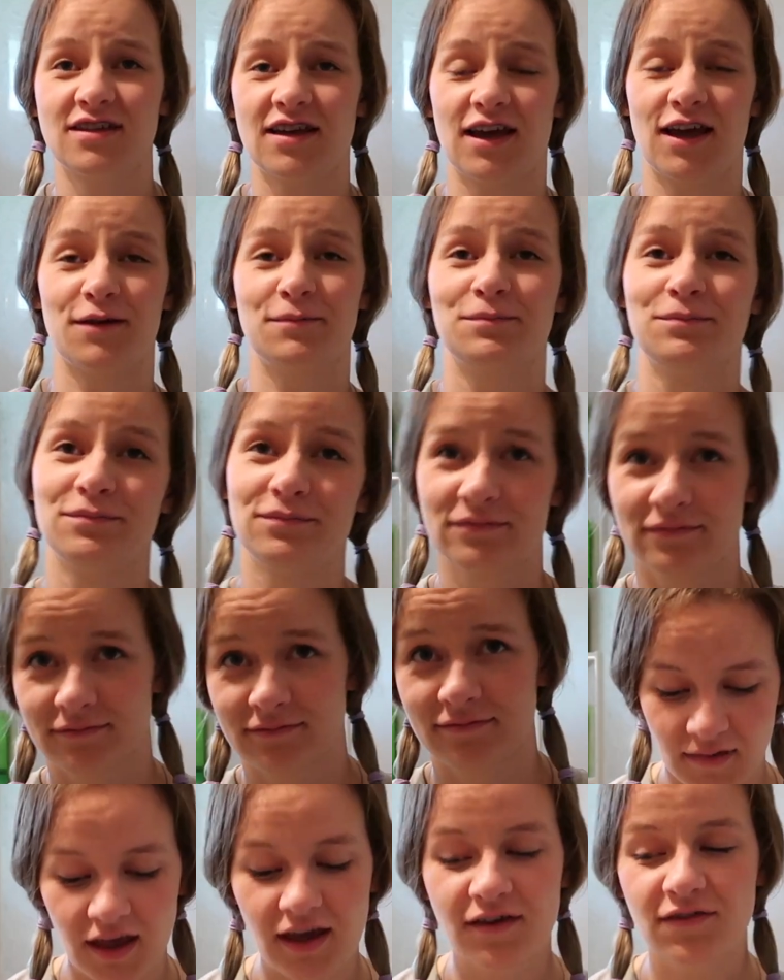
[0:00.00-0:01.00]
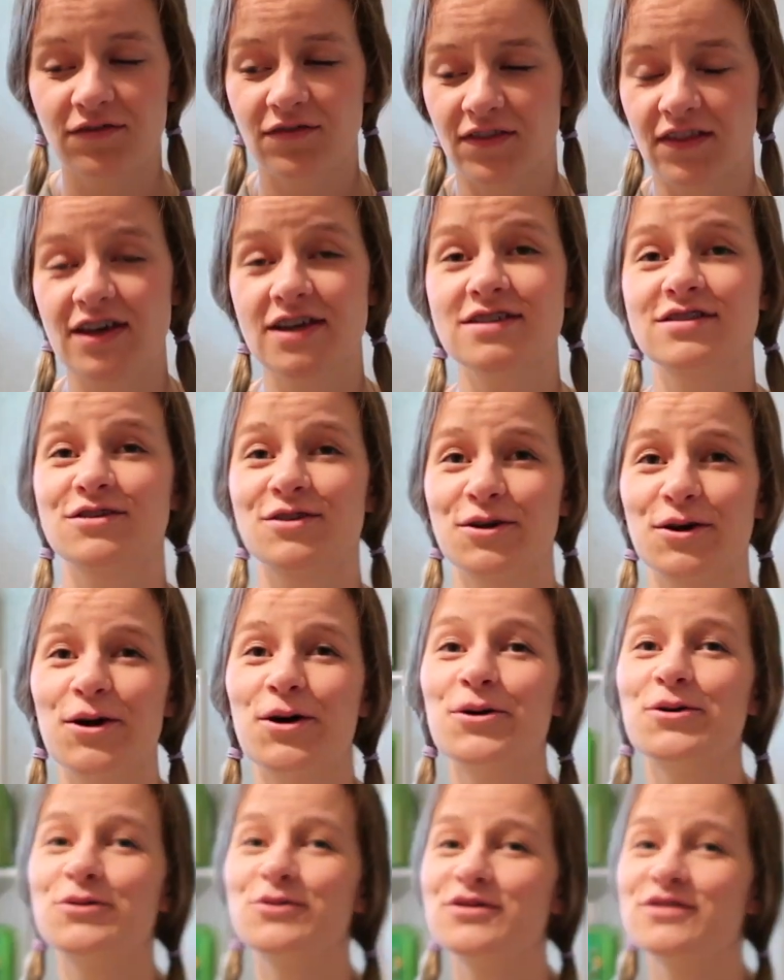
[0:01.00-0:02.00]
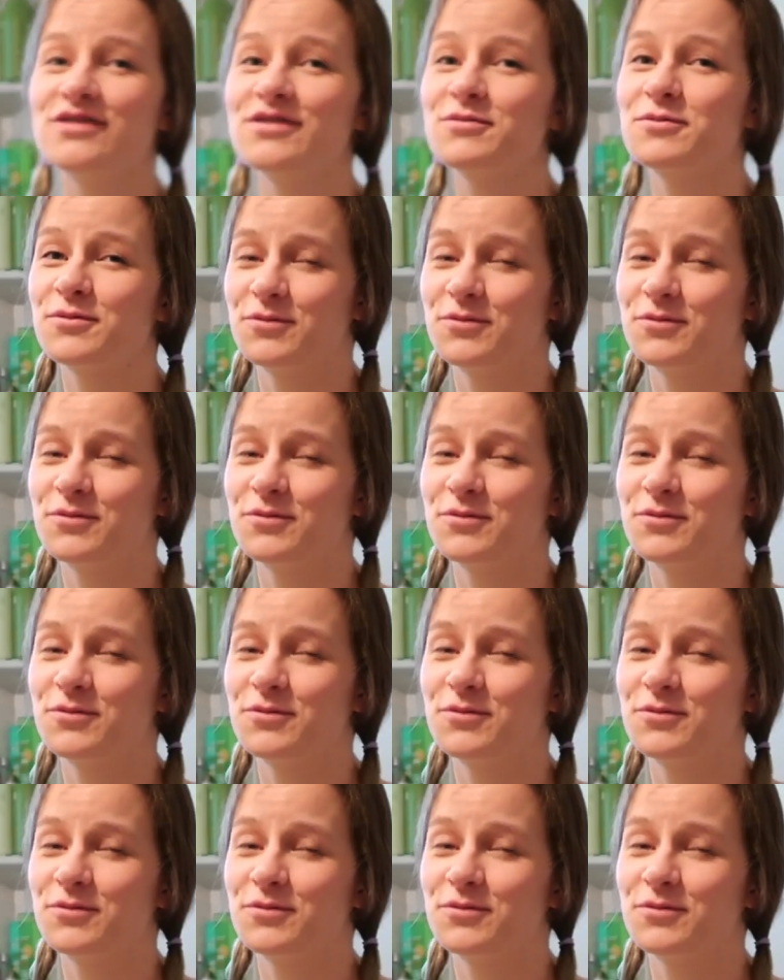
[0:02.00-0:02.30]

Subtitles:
say, if this goes